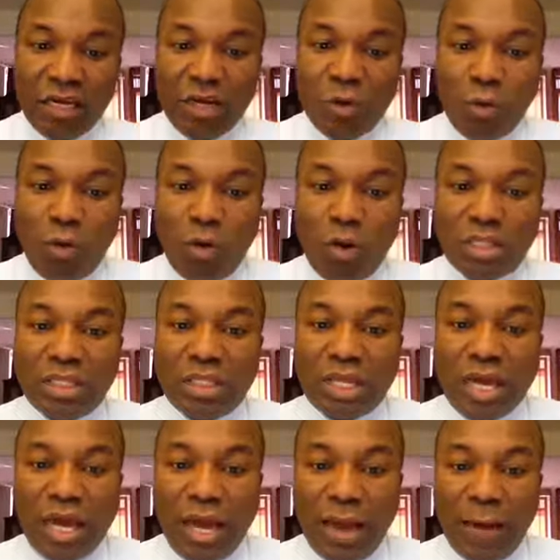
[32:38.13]
what
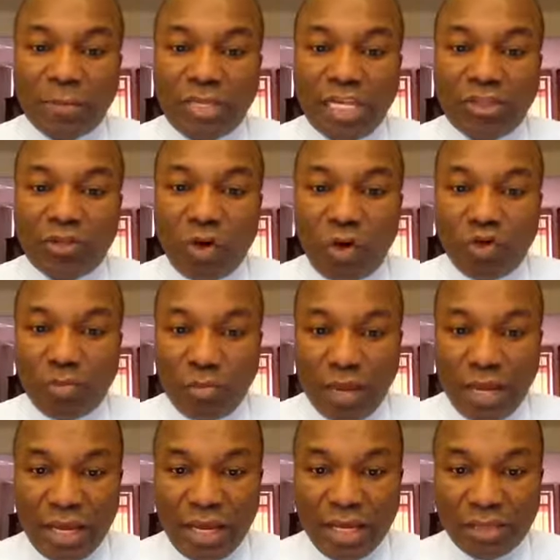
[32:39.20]
they told
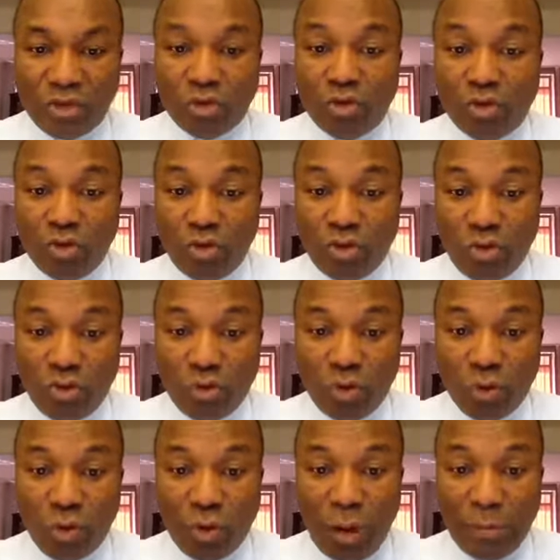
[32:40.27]
me to do,
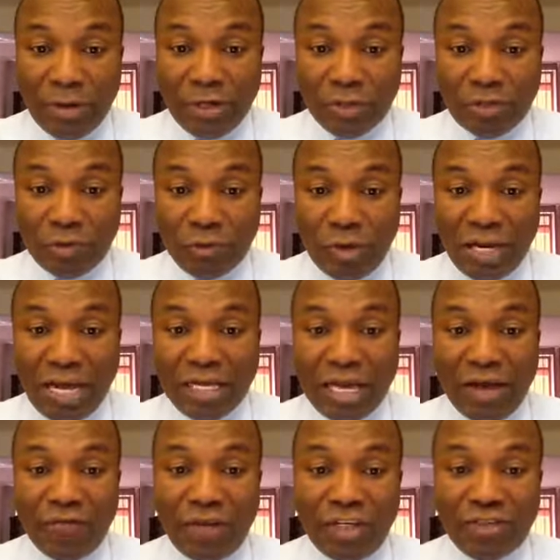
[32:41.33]
I mean, when I
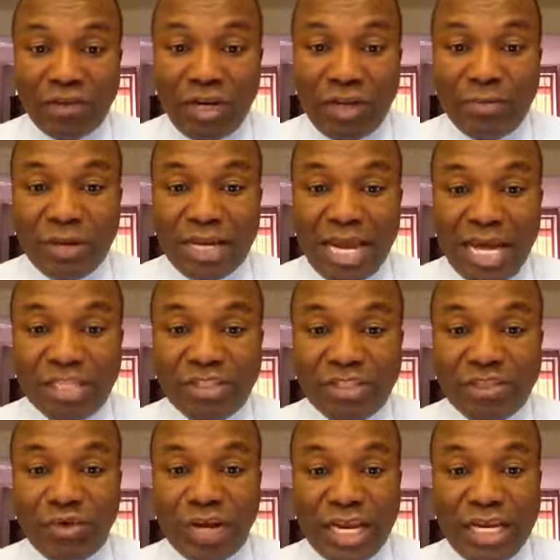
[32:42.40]
eventually began
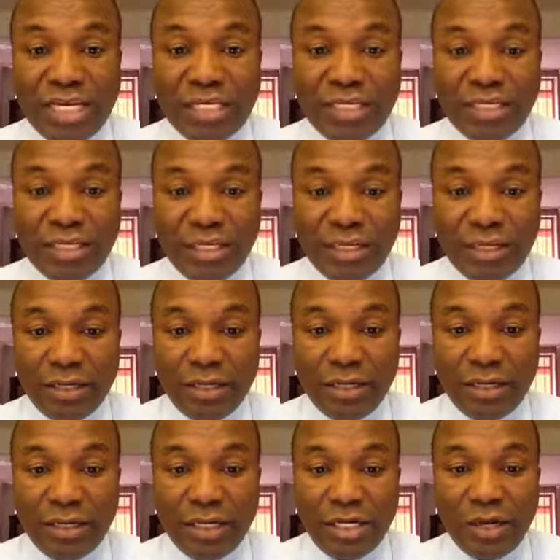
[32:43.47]
to read
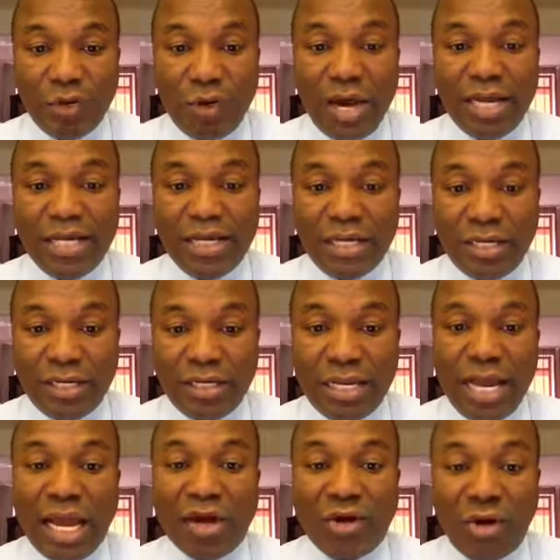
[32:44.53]
the way
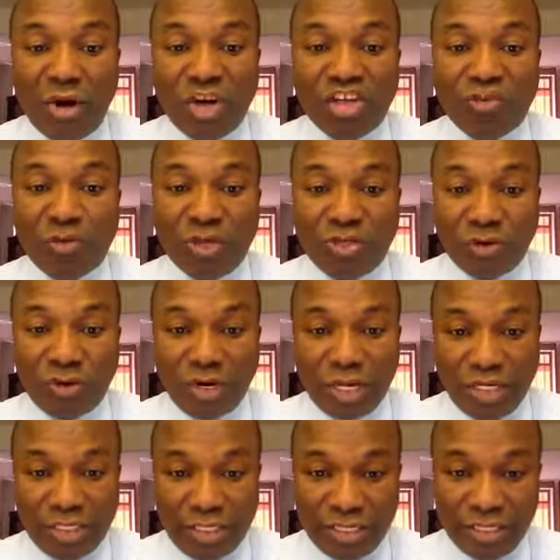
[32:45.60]
they encouraged me to
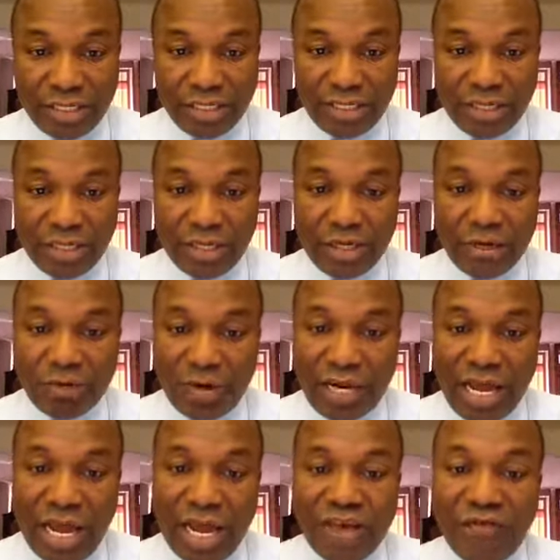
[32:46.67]
read, when
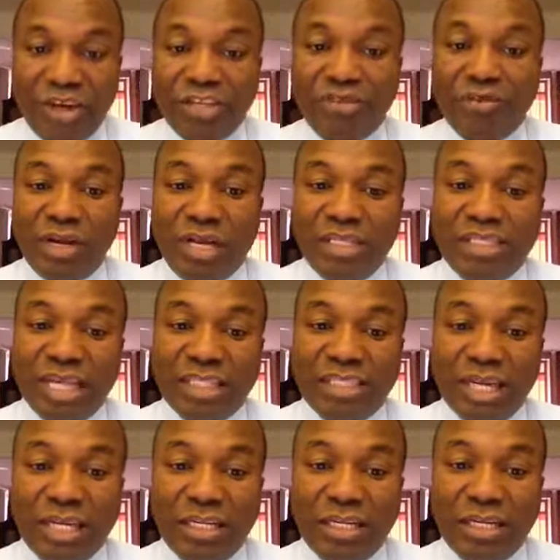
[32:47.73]
I eventually
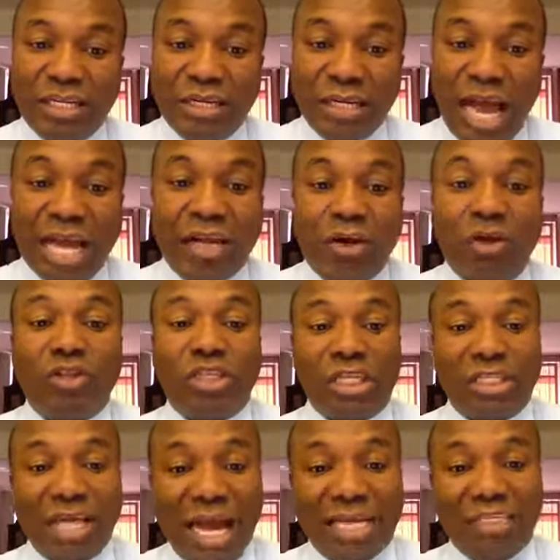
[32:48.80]
started I got
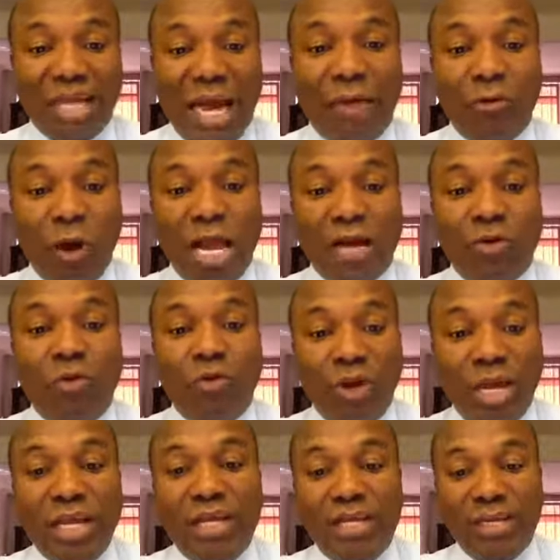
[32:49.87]
it. I, I, I could
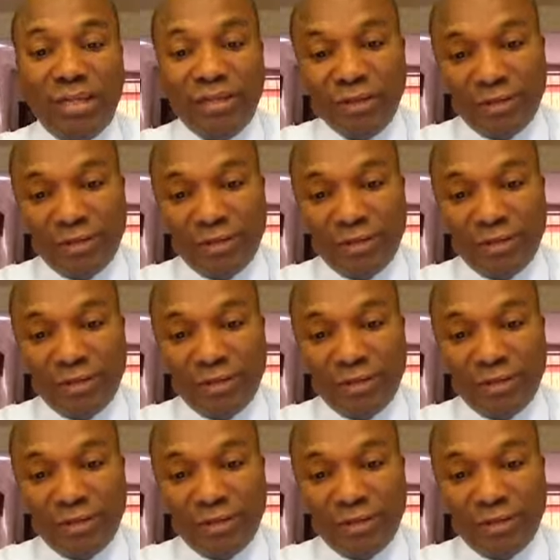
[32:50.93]
read.